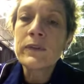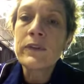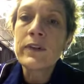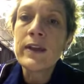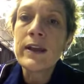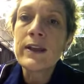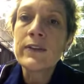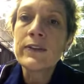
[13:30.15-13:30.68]

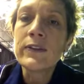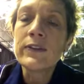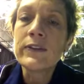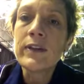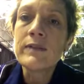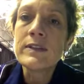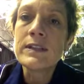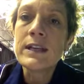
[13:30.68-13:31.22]
Today is the
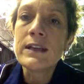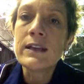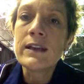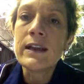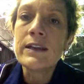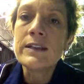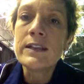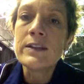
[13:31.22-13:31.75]
17
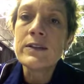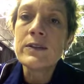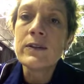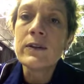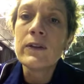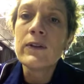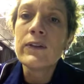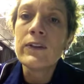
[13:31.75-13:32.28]
and
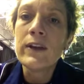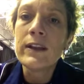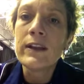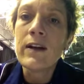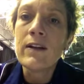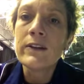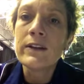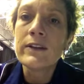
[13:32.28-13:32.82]
18-year-olds in
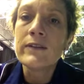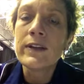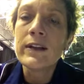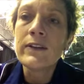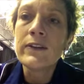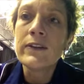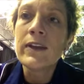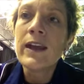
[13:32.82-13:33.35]
all the
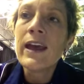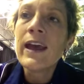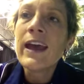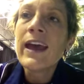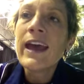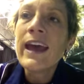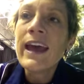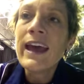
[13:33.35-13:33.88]
events,
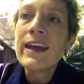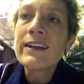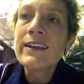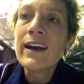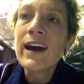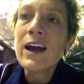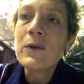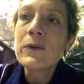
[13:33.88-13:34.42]
and
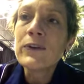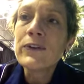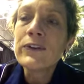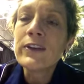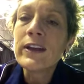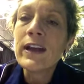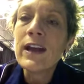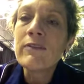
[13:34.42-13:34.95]
I will
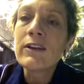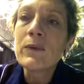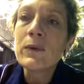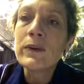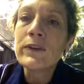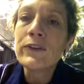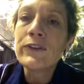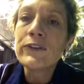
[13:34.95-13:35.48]
see
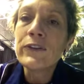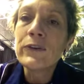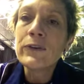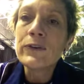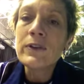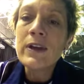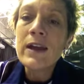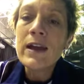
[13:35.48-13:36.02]
everyone
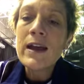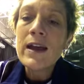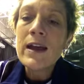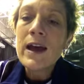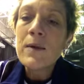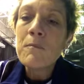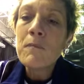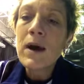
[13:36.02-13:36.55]
soon.
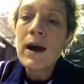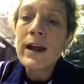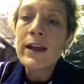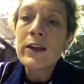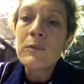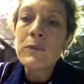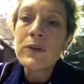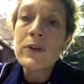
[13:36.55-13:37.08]
My
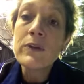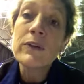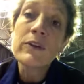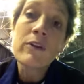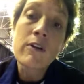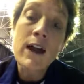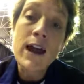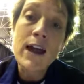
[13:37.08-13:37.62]
computer
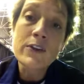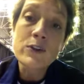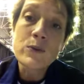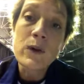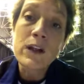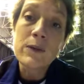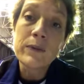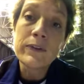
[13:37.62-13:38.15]
crashed
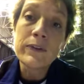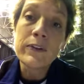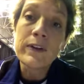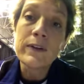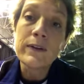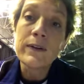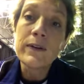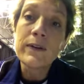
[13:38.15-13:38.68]
while I was
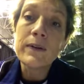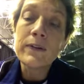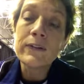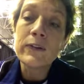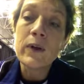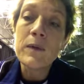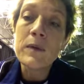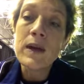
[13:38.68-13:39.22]
here,
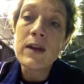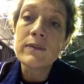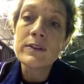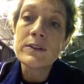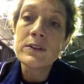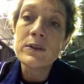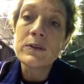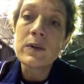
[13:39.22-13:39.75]
so I'm
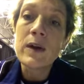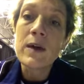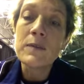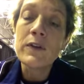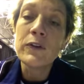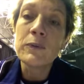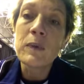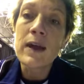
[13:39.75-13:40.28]
having to
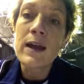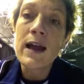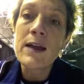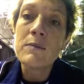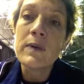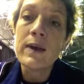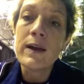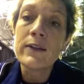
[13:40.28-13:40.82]
use my
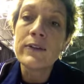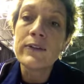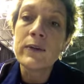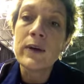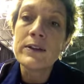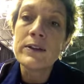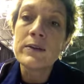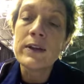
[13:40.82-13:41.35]
iPad,
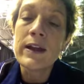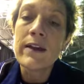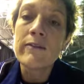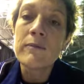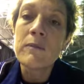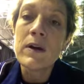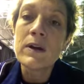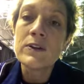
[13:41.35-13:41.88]
so I don't
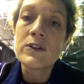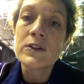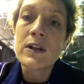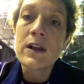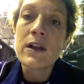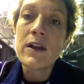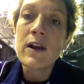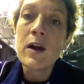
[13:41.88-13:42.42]
have much
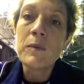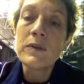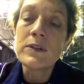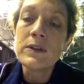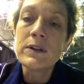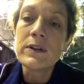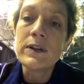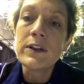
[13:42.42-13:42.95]

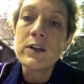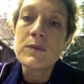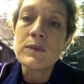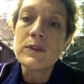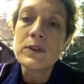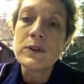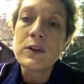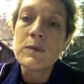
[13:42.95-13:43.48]
opportunity
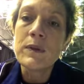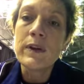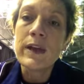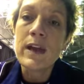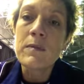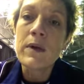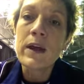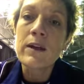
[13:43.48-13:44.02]
to
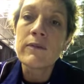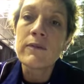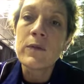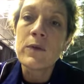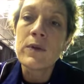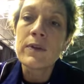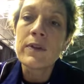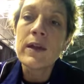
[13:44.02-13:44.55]
communicate back and
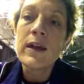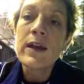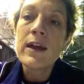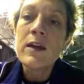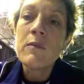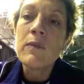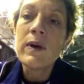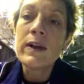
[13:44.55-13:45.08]
forth.
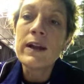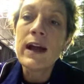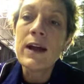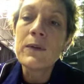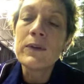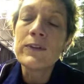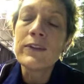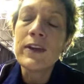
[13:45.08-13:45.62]
But I
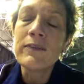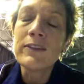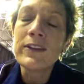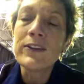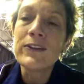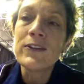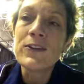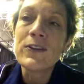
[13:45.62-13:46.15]
will
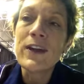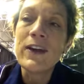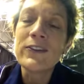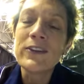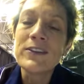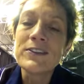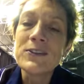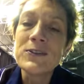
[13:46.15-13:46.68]
definitely see you
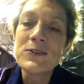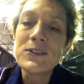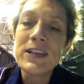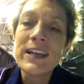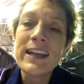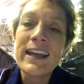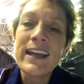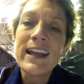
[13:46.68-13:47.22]
guys on
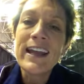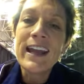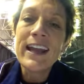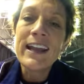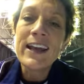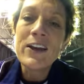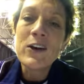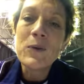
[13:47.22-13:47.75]
Tuesday,
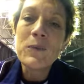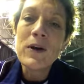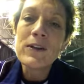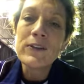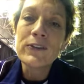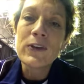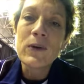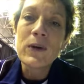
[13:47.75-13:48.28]
and I hope
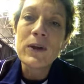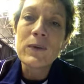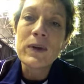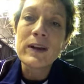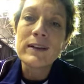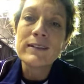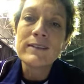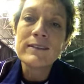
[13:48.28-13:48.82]
all is going
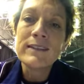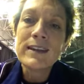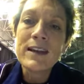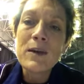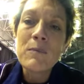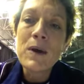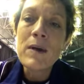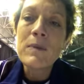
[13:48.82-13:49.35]

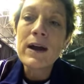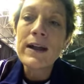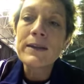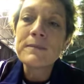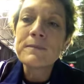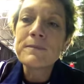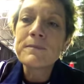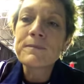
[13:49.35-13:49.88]
well.
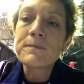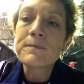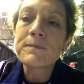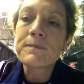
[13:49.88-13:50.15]
Bye-bye.